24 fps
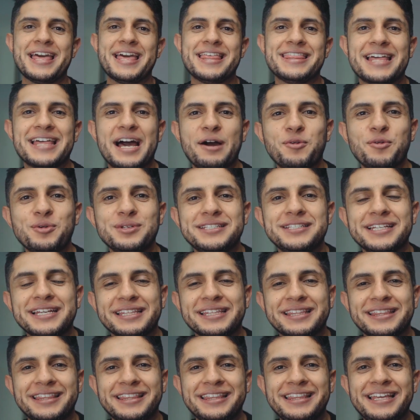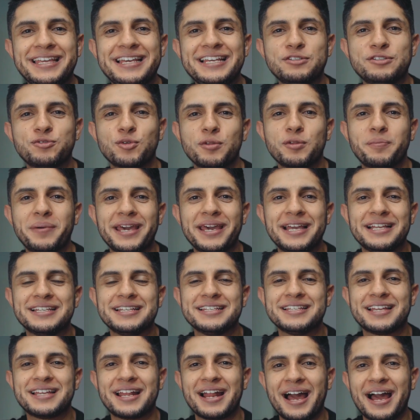And that was it. These were the
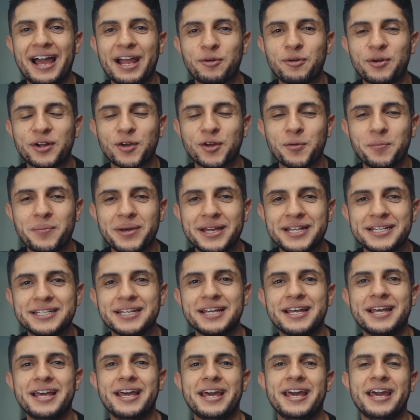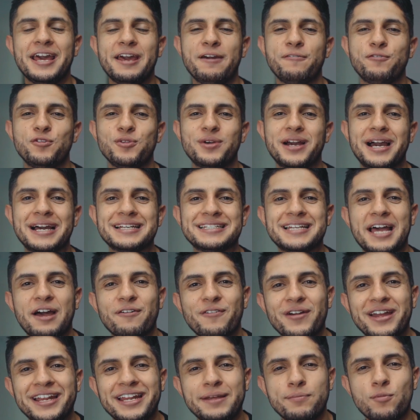pages that I recommend. If you guys
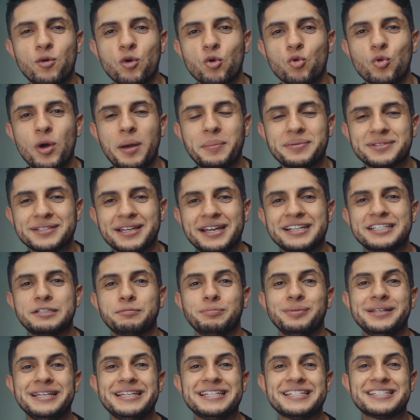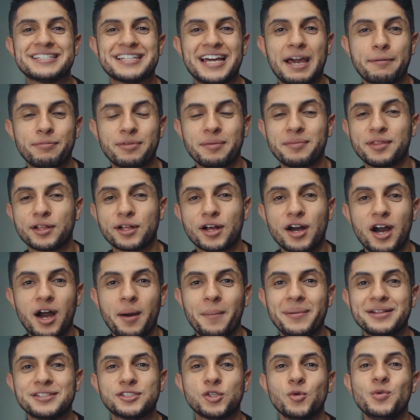have any more websites, please type them in the
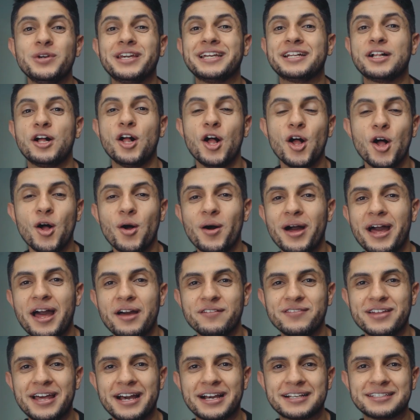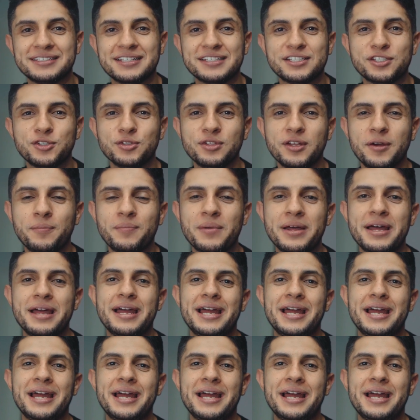comments so we can all have access to them.